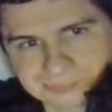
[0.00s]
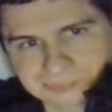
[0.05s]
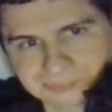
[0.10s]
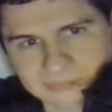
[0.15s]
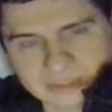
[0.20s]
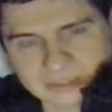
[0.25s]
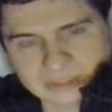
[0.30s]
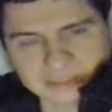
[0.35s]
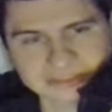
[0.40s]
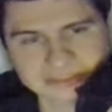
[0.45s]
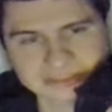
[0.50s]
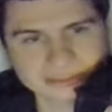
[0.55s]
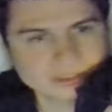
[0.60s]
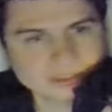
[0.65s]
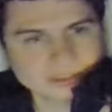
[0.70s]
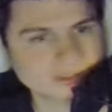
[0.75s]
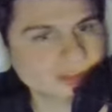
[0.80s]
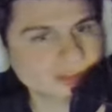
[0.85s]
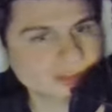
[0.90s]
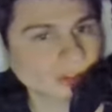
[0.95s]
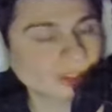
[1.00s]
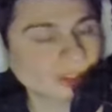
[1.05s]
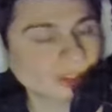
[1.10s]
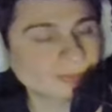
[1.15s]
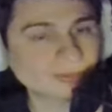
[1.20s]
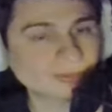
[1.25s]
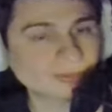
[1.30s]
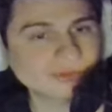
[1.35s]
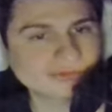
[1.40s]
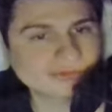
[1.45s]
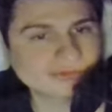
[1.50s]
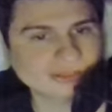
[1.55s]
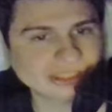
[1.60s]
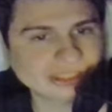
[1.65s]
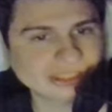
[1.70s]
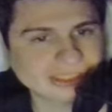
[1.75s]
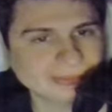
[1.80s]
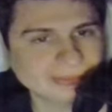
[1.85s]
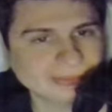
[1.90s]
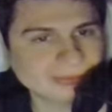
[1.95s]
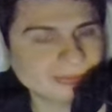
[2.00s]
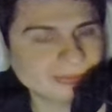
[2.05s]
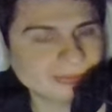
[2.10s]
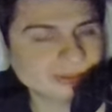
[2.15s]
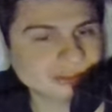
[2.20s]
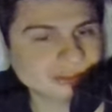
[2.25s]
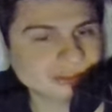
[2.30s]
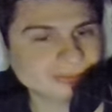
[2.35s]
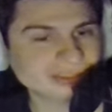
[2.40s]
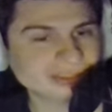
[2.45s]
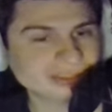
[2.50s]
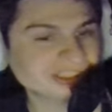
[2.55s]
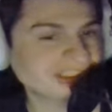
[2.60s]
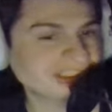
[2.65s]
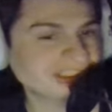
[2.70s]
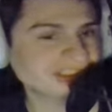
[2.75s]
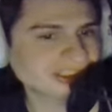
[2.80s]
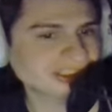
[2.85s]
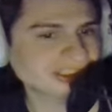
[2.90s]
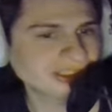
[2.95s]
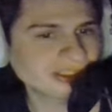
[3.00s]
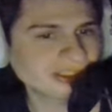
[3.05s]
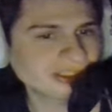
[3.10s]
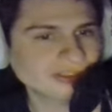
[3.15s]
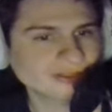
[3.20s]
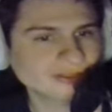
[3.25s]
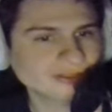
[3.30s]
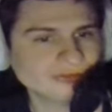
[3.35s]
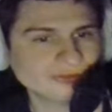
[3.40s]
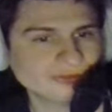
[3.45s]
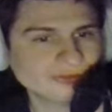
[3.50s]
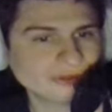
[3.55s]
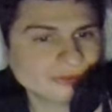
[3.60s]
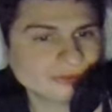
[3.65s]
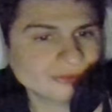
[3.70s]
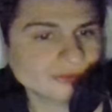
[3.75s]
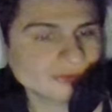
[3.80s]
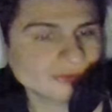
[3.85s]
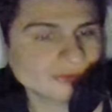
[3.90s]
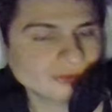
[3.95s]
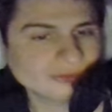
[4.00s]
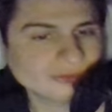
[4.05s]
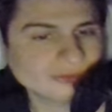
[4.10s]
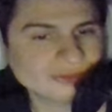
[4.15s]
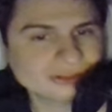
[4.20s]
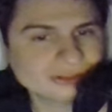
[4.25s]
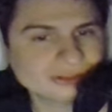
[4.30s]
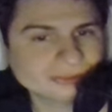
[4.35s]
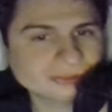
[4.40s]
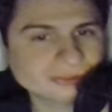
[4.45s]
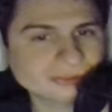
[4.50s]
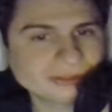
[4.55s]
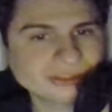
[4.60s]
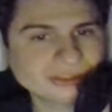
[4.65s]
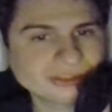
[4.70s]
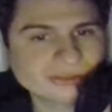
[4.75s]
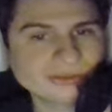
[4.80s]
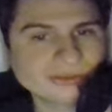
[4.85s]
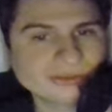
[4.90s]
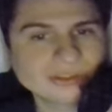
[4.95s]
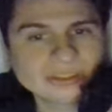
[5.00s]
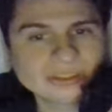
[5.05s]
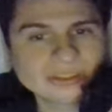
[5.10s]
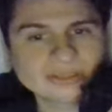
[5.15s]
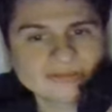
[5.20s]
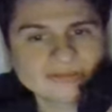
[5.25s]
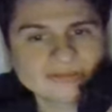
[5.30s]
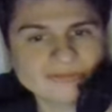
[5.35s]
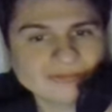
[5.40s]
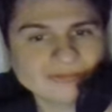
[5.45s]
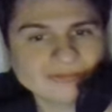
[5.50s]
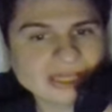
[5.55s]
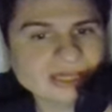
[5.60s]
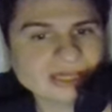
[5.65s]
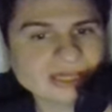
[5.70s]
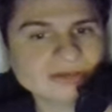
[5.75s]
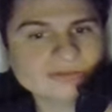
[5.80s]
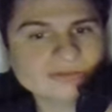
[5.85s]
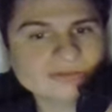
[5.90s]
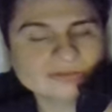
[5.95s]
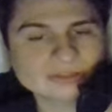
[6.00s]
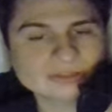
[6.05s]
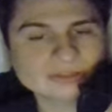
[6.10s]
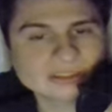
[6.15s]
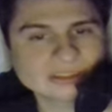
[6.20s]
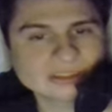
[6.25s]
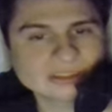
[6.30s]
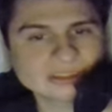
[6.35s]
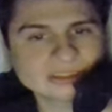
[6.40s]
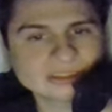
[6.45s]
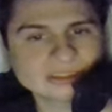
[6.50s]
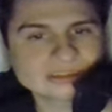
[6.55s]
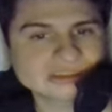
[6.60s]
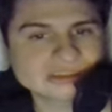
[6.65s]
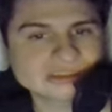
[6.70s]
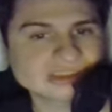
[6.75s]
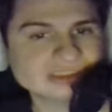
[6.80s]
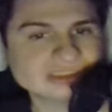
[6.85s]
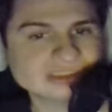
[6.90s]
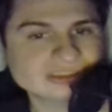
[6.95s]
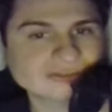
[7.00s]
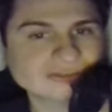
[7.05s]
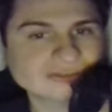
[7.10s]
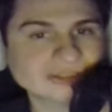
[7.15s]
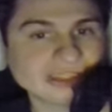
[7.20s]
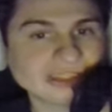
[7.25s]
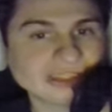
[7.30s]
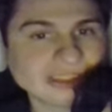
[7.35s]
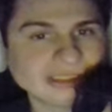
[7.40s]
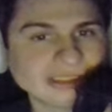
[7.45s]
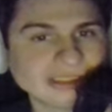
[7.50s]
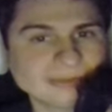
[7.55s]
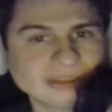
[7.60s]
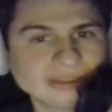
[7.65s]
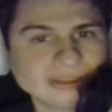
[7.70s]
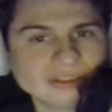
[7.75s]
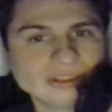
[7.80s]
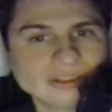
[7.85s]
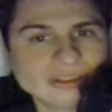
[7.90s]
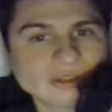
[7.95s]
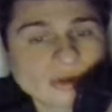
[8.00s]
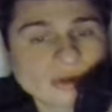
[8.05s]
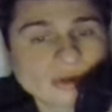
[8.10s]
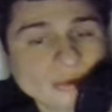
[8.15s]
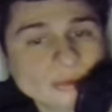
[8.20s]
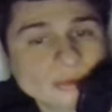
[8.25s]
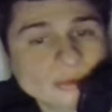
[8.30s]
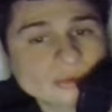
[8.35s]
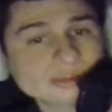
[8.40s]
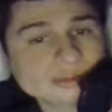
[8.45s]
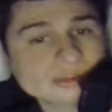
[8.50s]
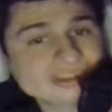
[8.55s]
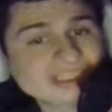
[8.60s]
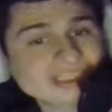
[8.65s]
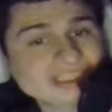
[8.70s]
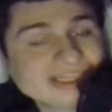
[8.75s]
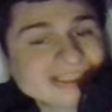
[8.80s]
let's see. Strong blue flame. Push-up ignition. Fuel visible window. Valve. Adjust flame. Whole design